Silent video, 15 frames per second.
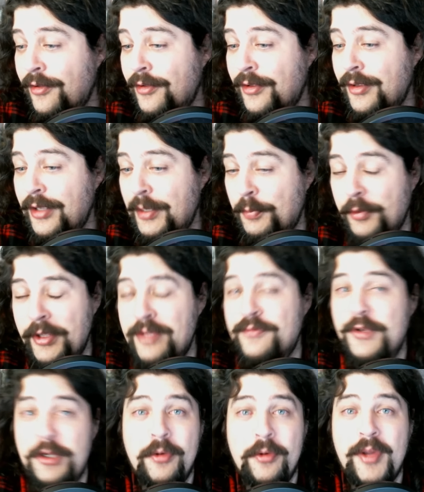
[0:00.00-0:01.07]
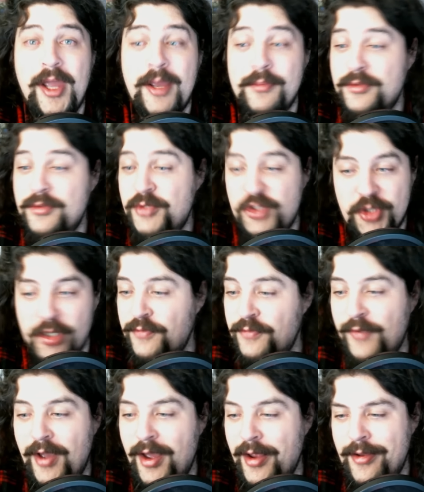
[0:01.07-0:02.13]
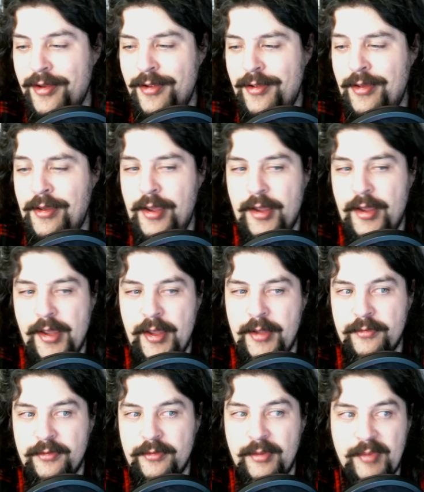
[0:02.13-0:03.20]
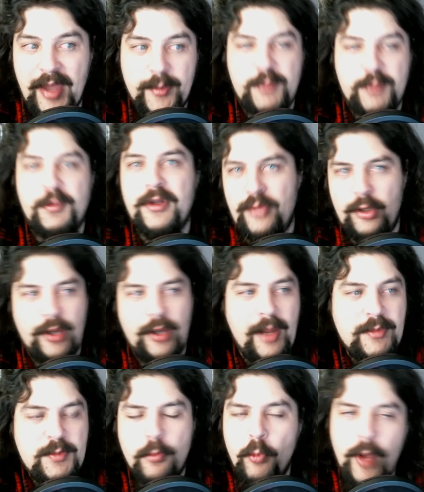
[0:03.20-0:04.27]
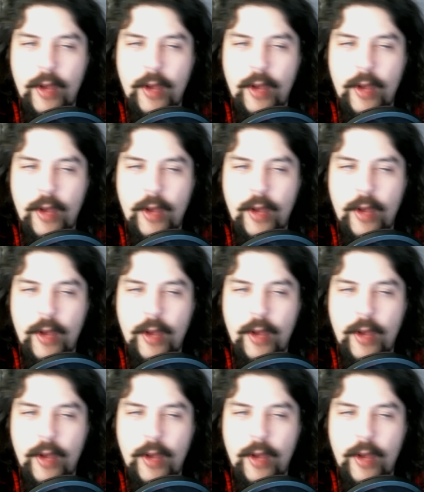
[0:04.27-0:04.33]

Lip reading: It plays video games just fine. It sometimes plays video games way